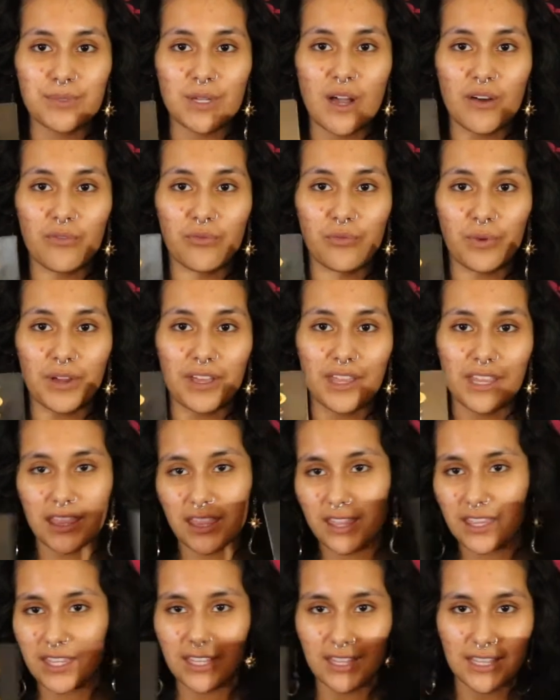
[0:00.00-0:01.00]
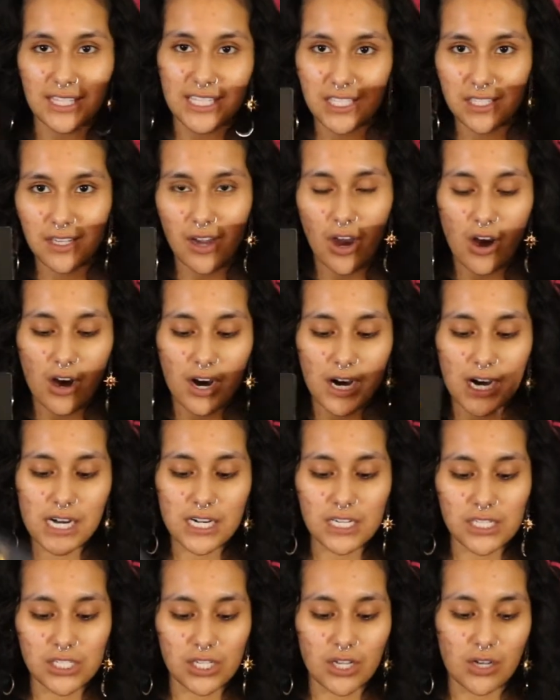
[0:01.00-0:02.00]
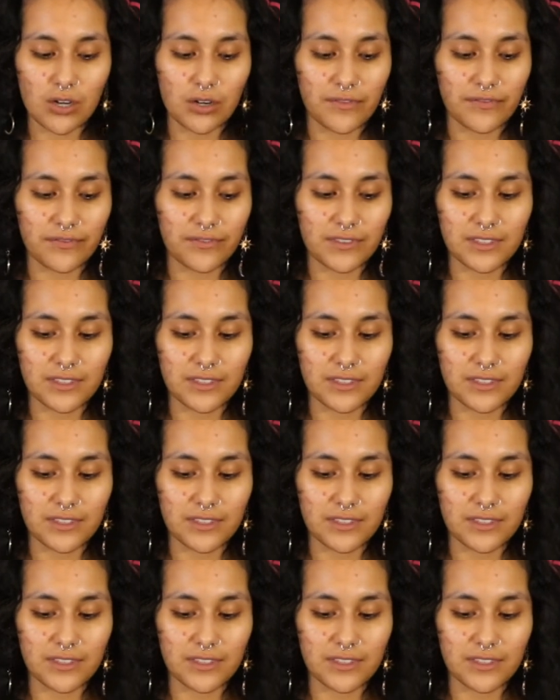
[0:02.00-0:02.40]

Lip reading: off with this card, so